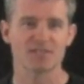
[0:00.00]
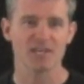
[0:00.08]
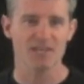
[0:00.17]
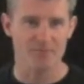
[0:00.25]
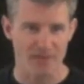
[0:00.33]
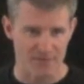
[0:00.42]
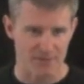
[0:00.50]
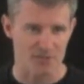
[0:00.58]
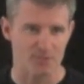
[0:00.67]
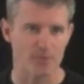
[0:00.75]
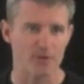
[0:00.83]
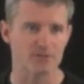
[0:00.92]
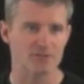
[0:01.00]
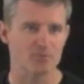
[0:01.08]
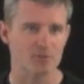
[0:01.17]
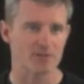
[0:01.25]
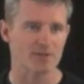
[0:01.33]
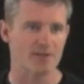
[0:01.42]
seen Him, they've experienced
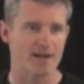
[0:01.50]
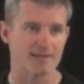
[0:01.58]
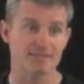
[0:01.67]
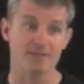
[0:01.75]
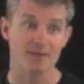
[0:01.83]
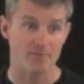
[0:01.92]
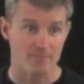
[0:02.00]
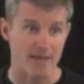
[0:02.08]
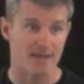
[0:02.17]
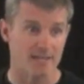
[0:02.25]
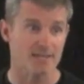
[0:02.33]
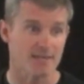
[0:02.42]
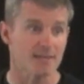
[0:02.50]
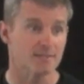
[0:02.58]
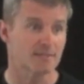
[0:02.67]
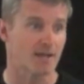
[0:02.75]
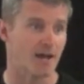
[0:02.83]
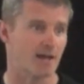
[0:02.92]
Him with their eyes, and they go, Man, He
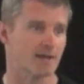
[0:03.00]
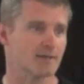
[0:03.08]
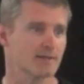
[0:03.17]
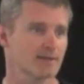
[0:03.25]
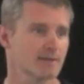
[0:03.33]
is God.